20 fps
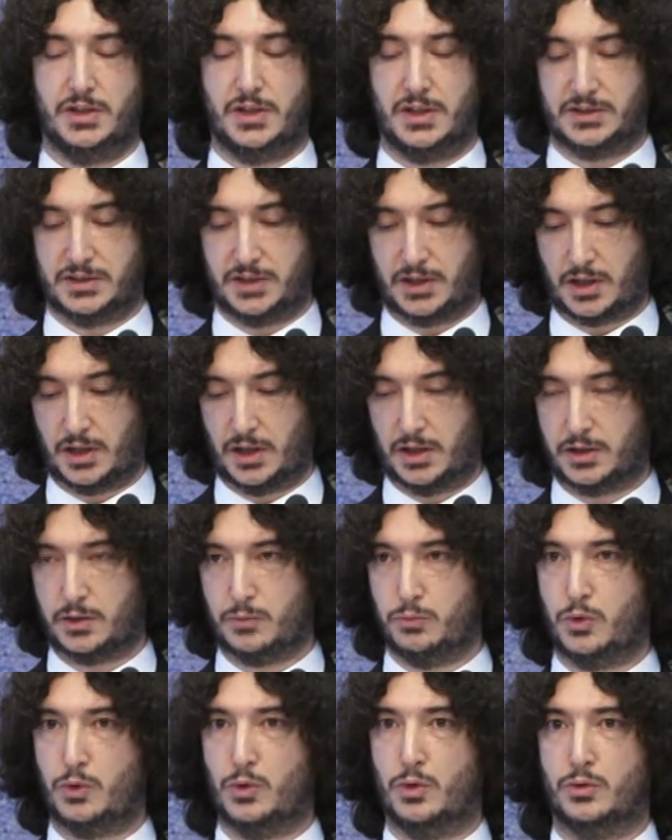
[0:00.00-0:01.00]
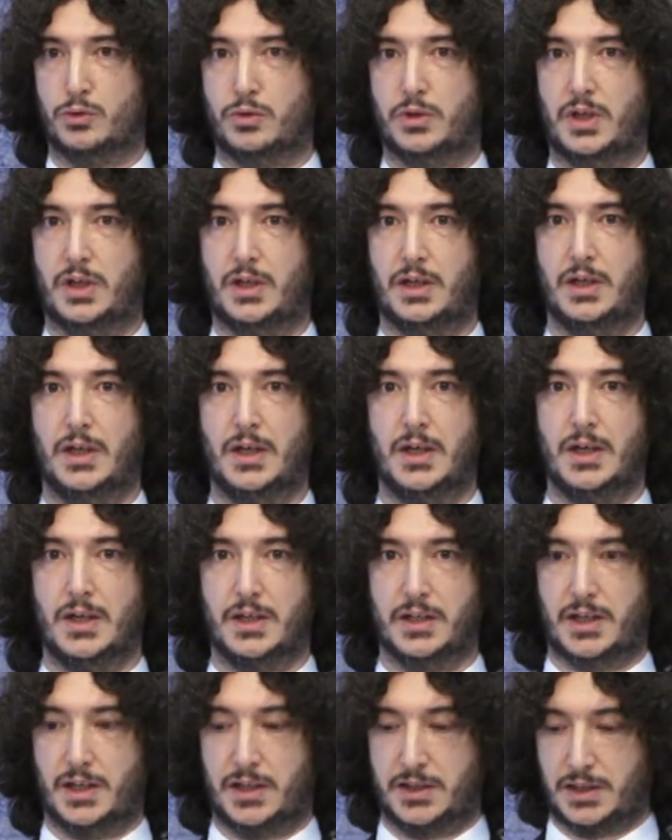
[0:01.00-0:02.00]
This survey study was not just a
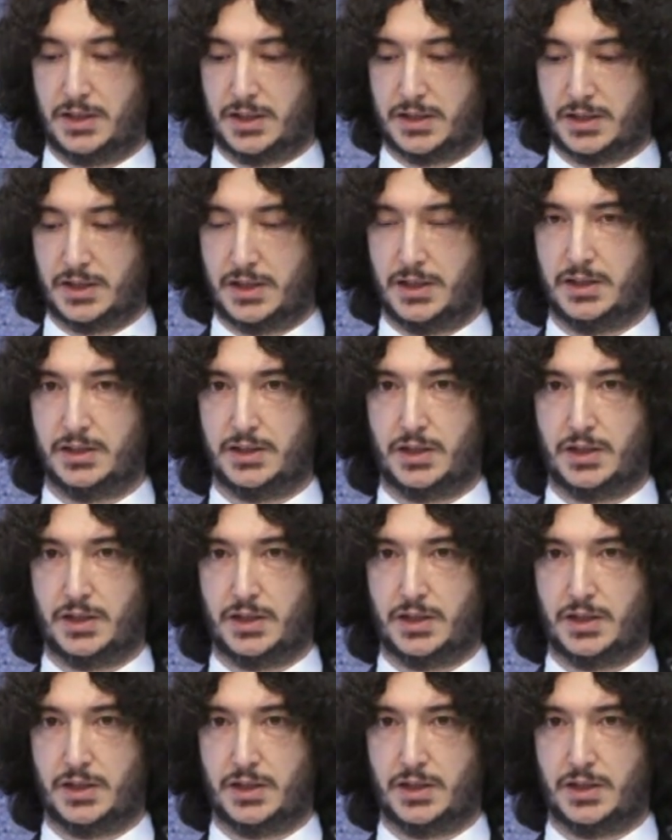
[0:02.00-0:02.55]
survey study.